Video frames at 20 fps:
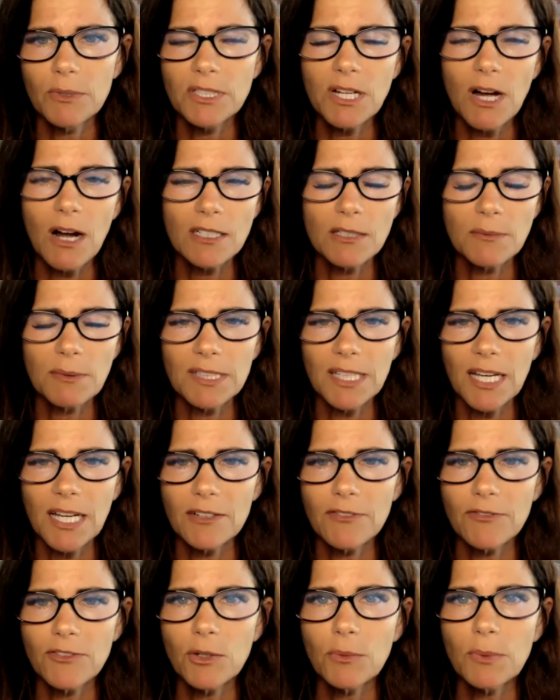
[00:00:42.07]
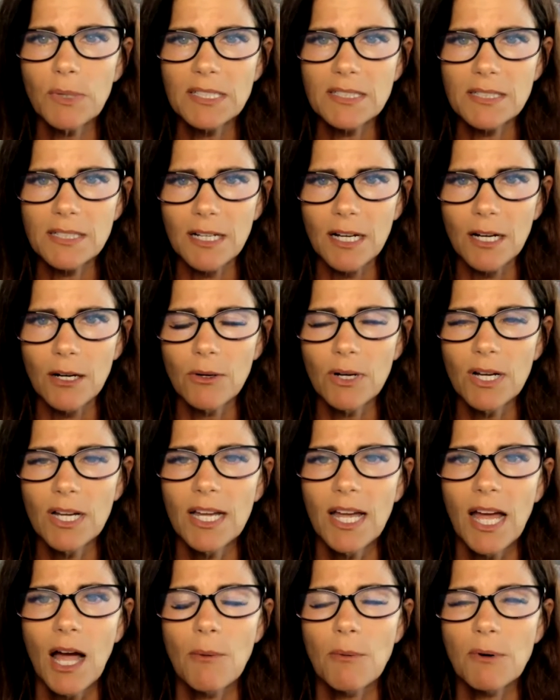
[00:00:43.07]
We talked about that a few weeks ago,
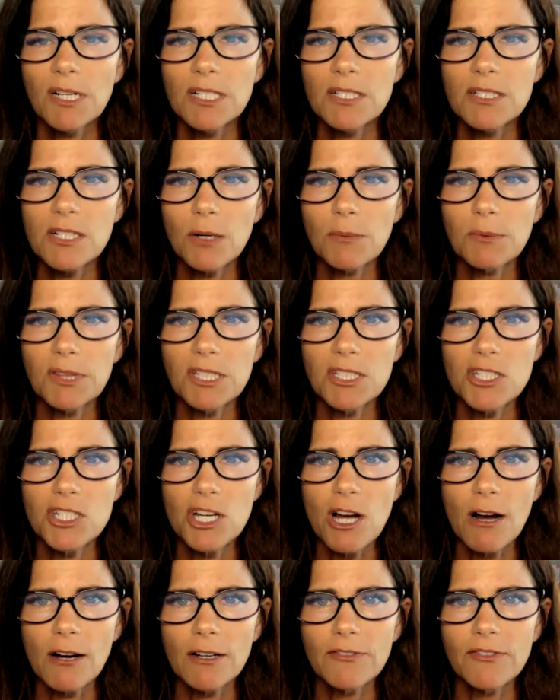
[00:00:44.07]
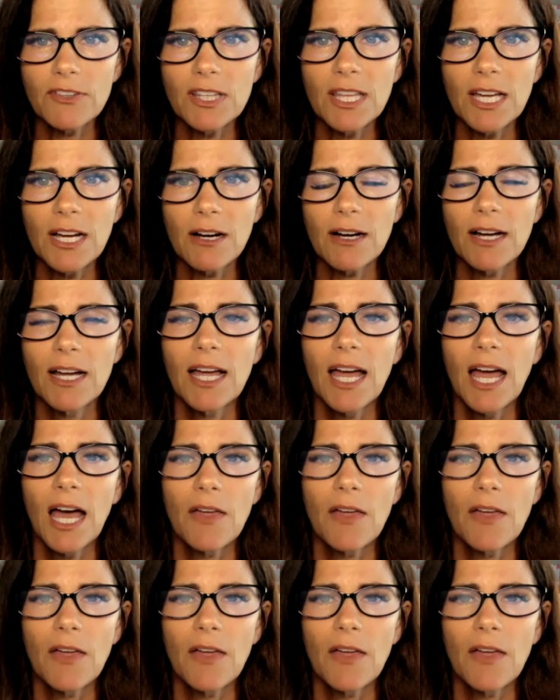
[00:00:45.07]
and we're going to start with the geography there.